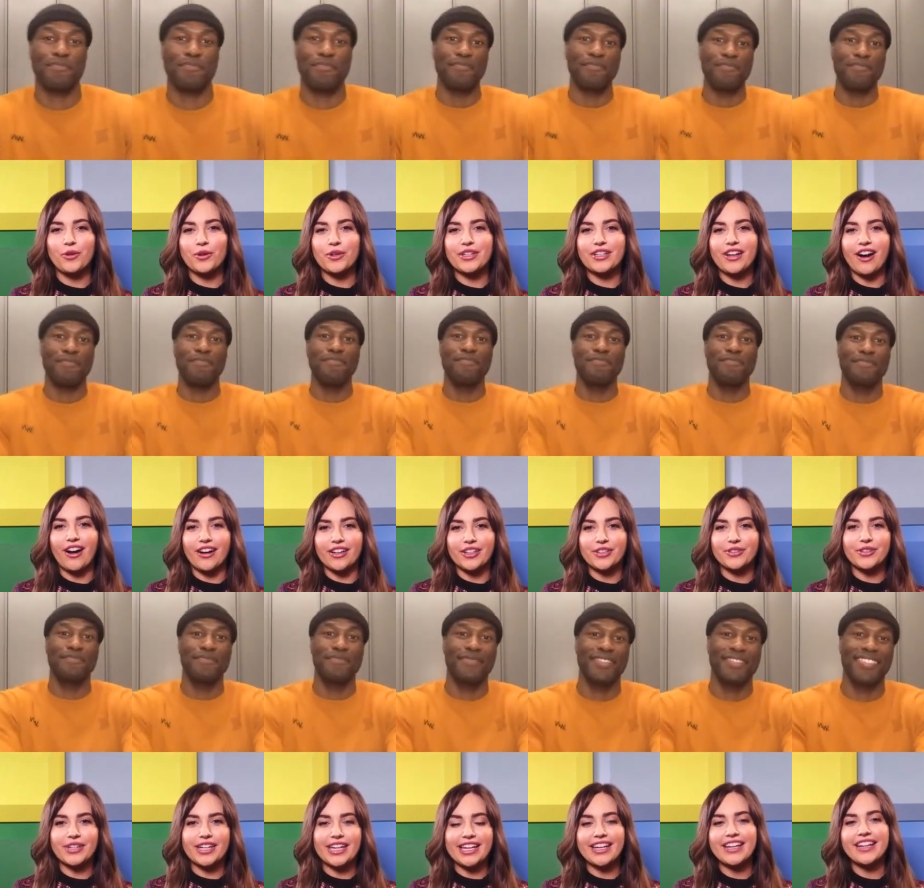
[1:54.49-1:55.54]
Speaker 1: Award
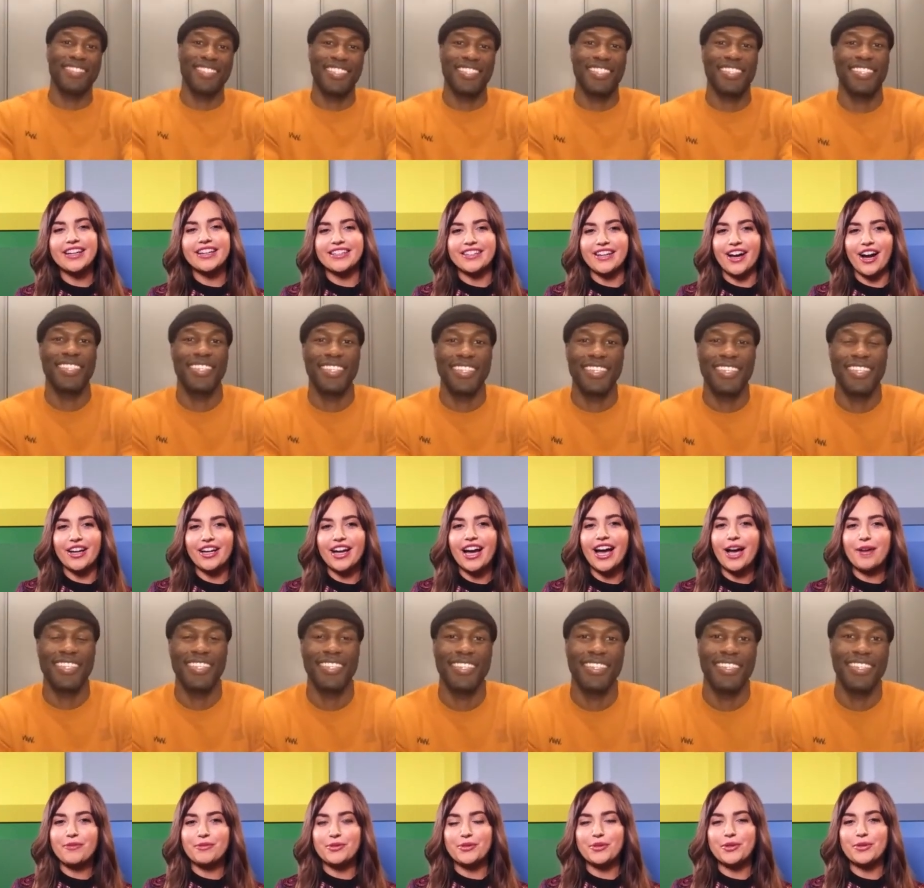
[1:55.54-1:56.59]
honoree Yahya
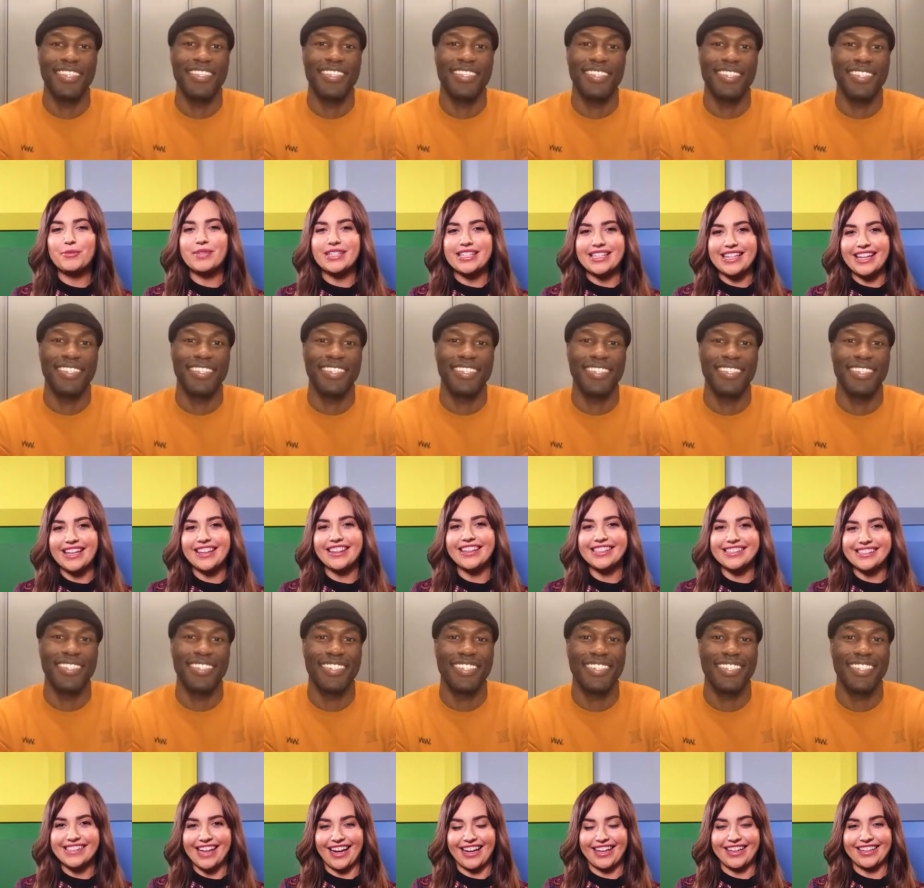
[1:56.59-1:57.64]
Abdul Mateen
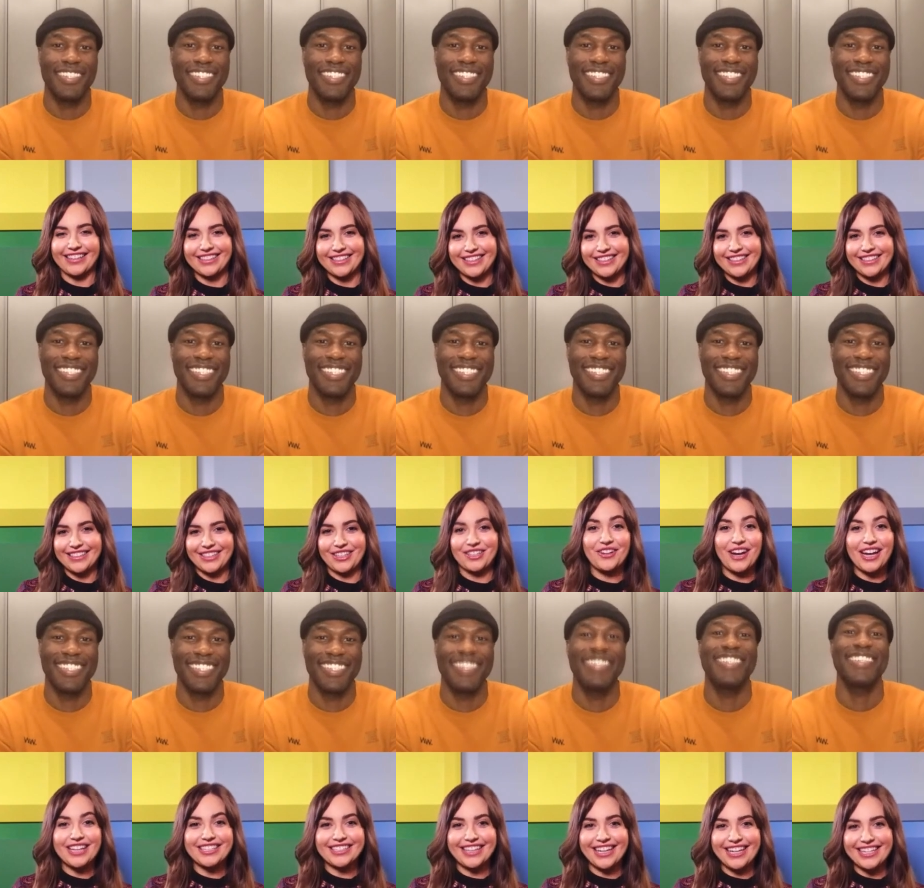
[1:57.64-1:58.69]
II.
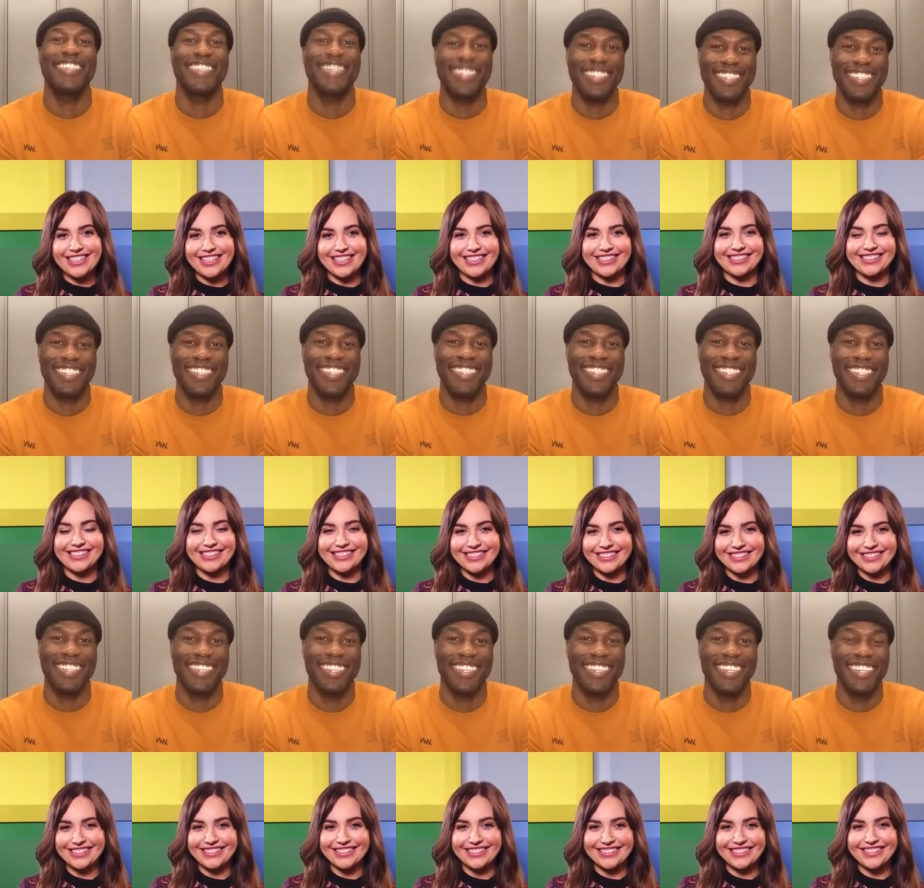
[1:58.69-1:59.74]
Congratulations.
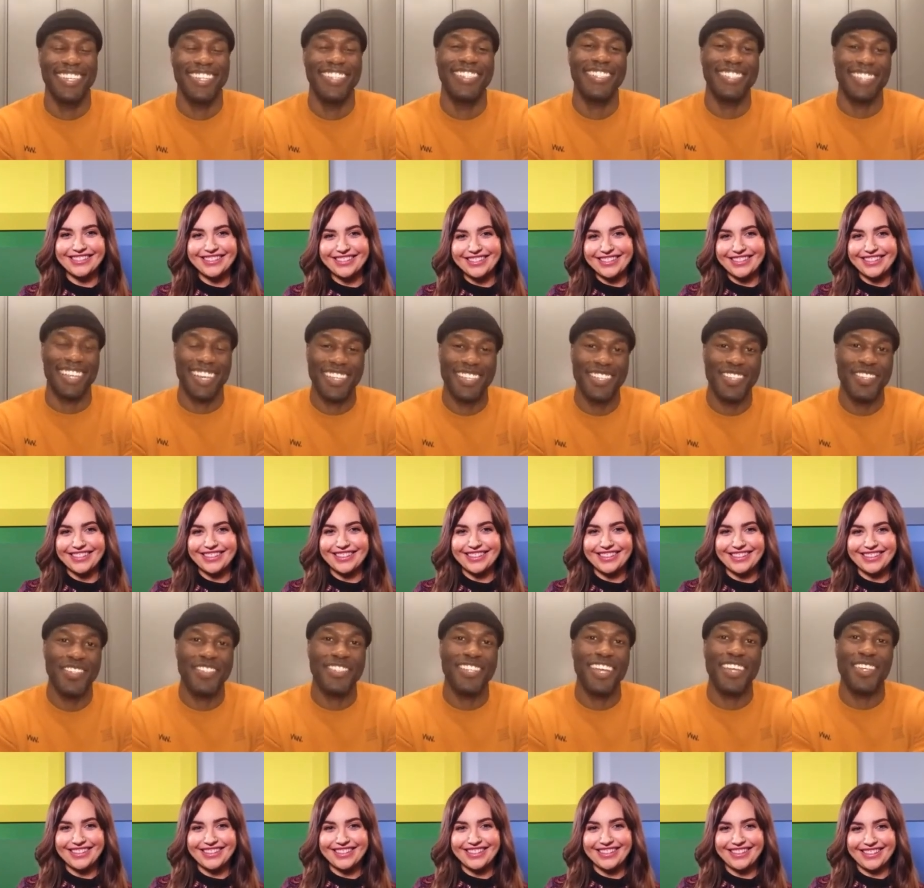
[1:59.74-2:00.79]
Speaker 2: Thank
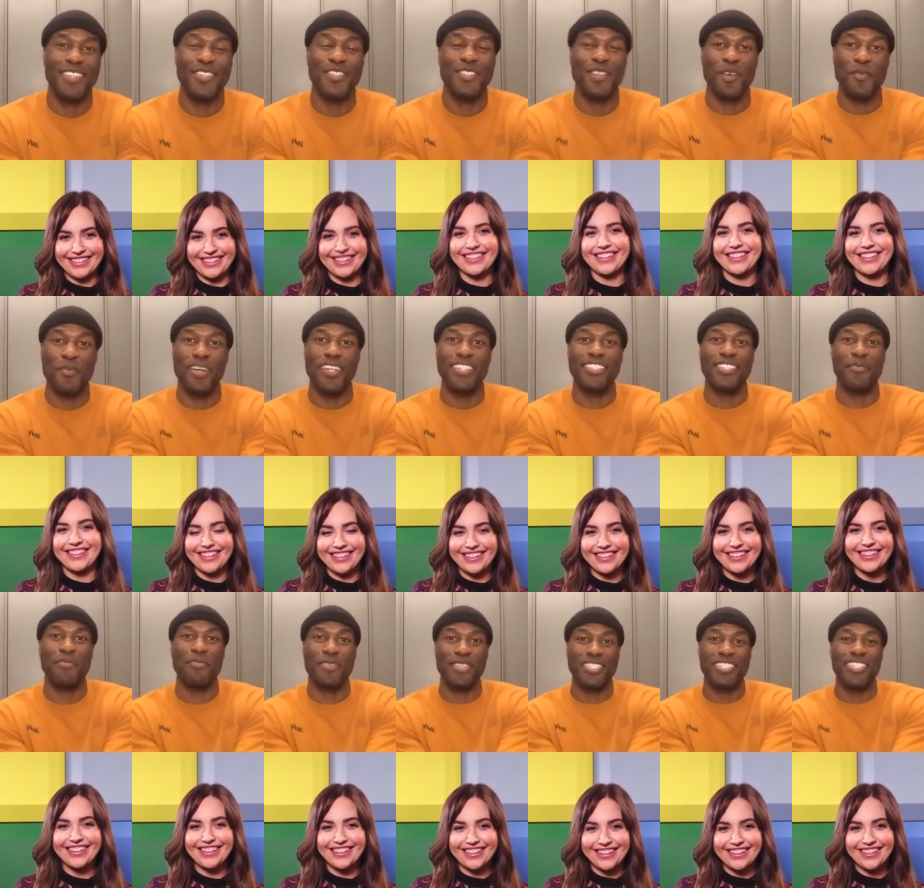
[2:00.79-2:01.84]
you. Thank you so much.
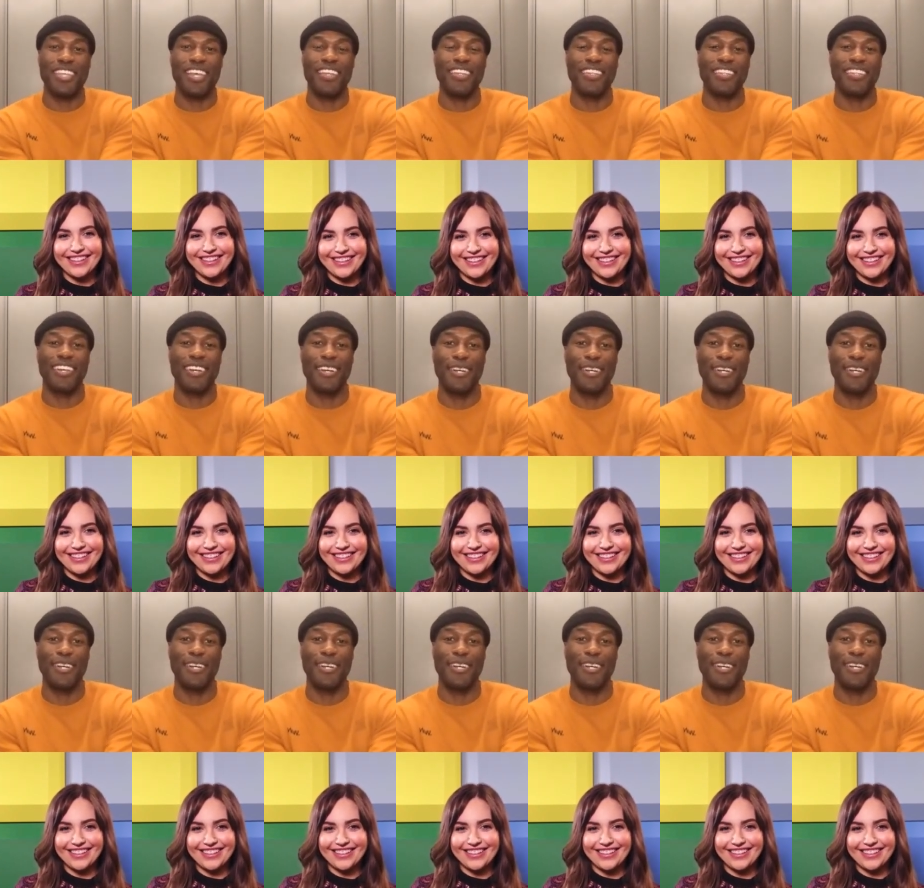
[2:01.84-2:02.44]
Appreciate it.